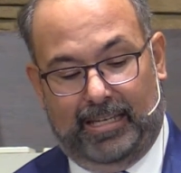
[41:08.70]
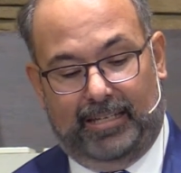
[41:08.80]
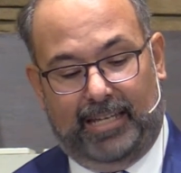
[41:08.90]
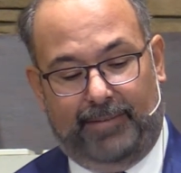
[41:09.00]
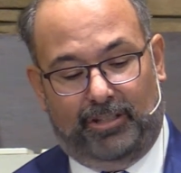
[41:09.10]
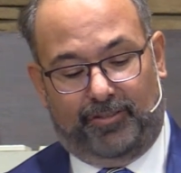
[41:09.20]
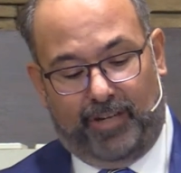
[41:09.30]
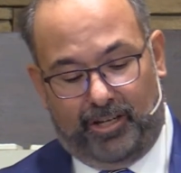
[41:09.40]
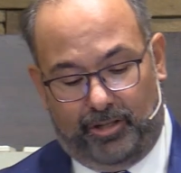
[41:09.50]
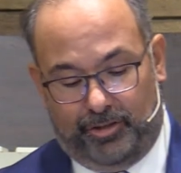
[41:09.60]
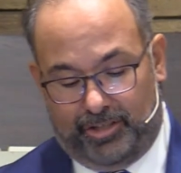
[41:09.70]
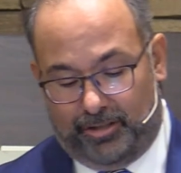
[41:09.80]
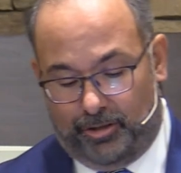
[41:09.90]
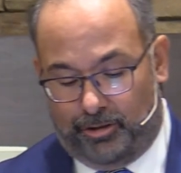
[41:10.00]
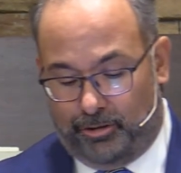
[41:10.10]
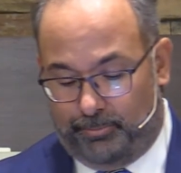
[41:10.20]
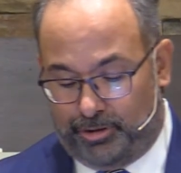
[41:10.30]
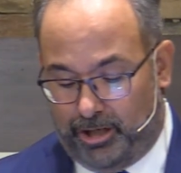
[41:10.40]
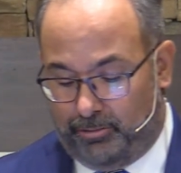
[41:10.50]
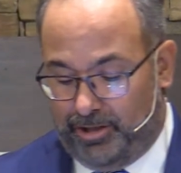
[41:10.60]
David's failures at Nob
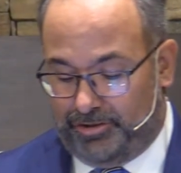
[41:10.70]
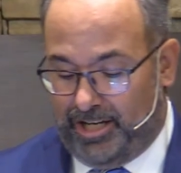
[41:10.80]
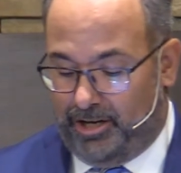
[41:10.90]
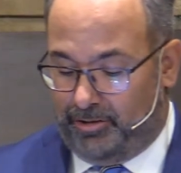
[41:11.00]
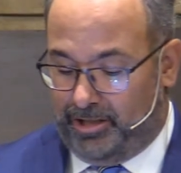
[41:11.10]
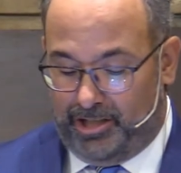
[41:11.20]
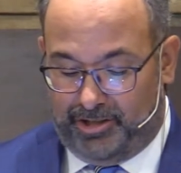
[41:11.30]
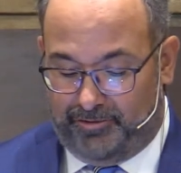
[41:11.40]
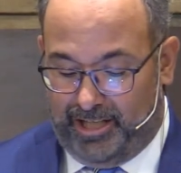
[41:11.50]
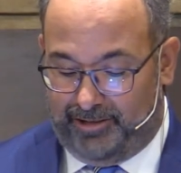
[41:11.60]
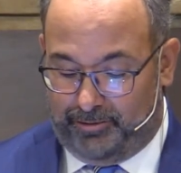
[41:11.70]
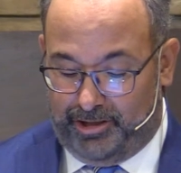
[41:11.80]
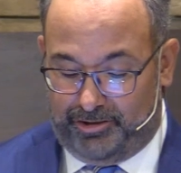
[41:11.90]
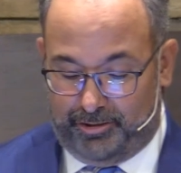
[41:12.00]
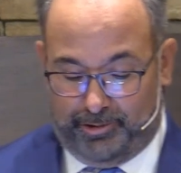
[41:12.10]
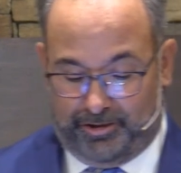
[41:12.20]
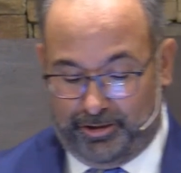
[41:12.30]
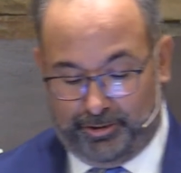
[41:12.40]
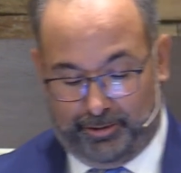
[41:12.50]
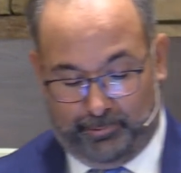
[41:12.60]
show us how God's faithfulness to His
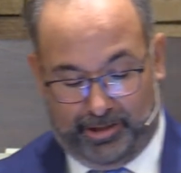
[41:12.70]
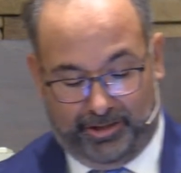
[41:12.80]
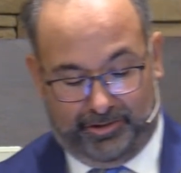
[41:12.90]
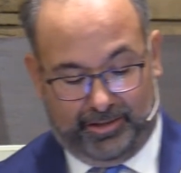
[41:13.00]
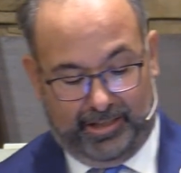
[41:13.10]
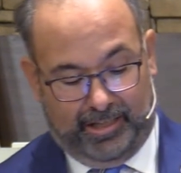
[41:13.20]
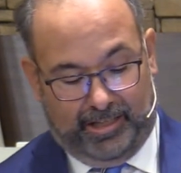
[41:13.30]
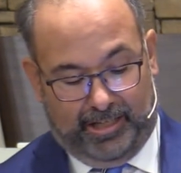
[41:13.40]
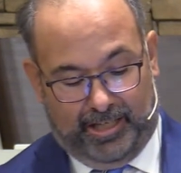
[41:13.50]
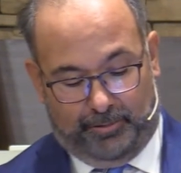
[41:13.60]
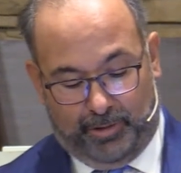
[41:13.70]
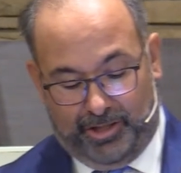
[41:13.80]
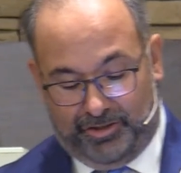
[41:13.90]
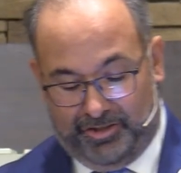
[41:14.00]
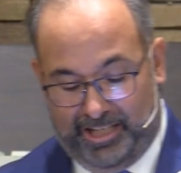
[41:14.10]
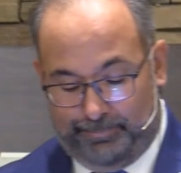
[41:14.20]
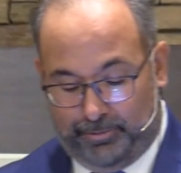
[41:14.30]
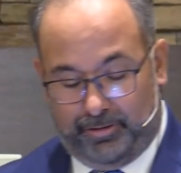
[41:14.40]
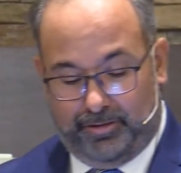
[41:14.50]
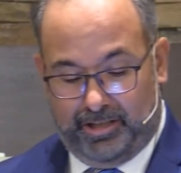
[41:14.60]
chosen ones runs
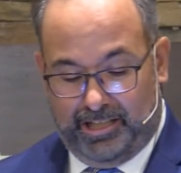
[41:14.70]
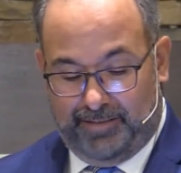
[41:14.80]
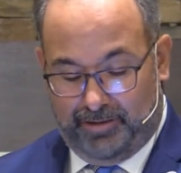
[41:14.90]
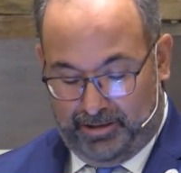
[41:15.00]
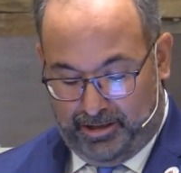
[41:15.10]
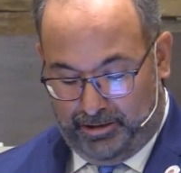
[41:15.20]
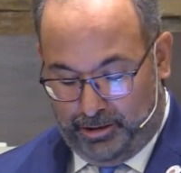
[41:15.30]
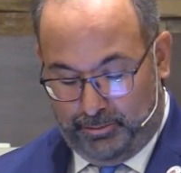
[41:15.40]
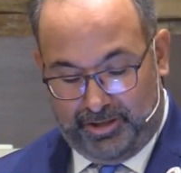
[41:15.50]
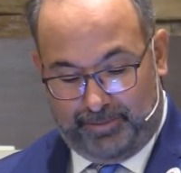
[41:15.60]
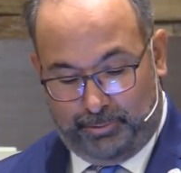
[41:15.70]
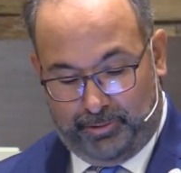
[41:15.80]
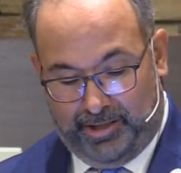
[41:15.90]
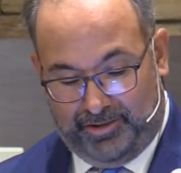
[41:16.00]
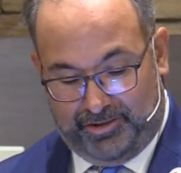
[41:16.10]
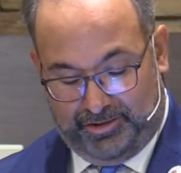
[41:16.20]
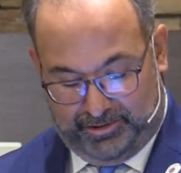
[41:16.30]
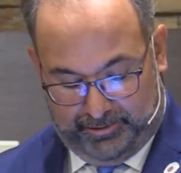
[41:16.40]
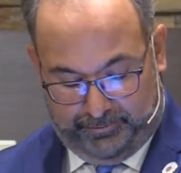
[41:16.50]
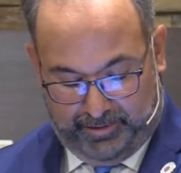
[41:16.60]
deeper than even our lowest points
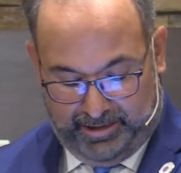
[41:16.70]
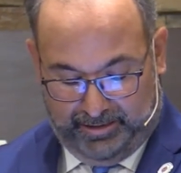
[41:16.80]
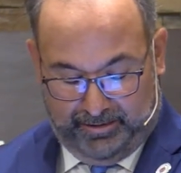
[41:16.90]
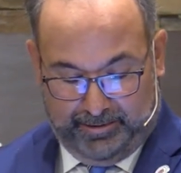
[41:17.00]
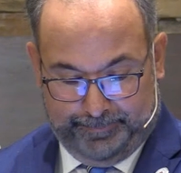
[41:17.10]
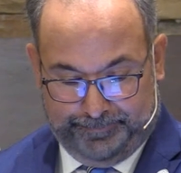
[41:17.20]
of faith.